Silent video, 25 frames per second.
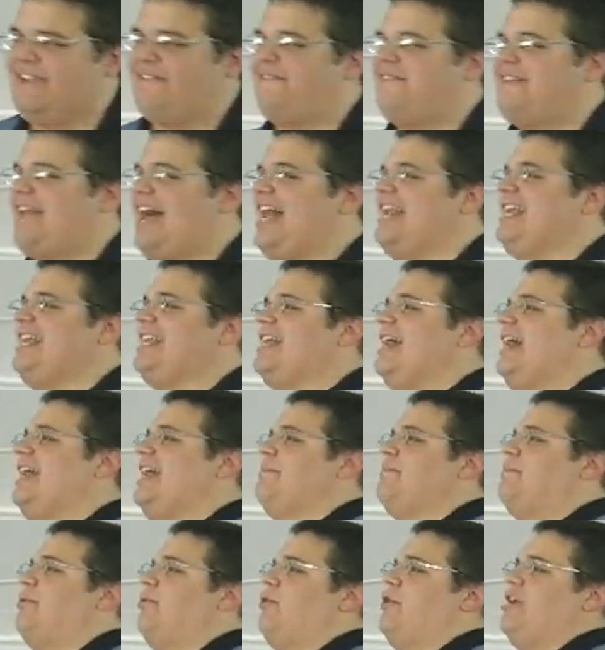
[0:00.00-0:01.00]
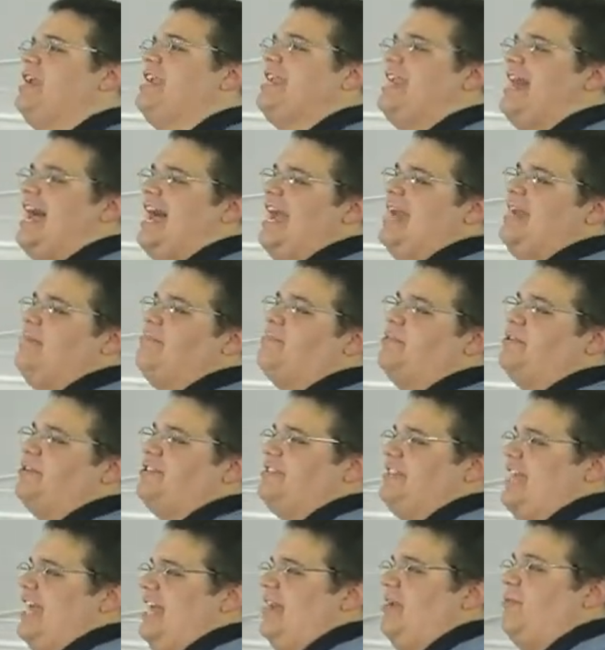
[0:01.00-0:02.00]
If
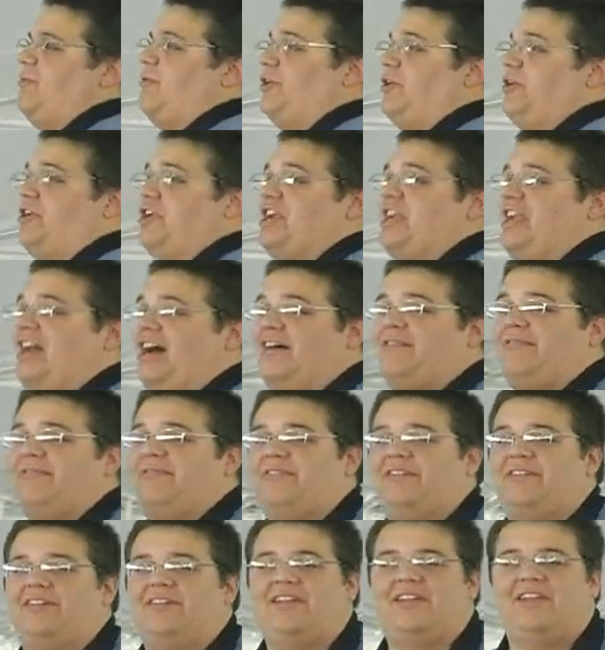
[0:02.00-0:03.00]
99.9% were good enough,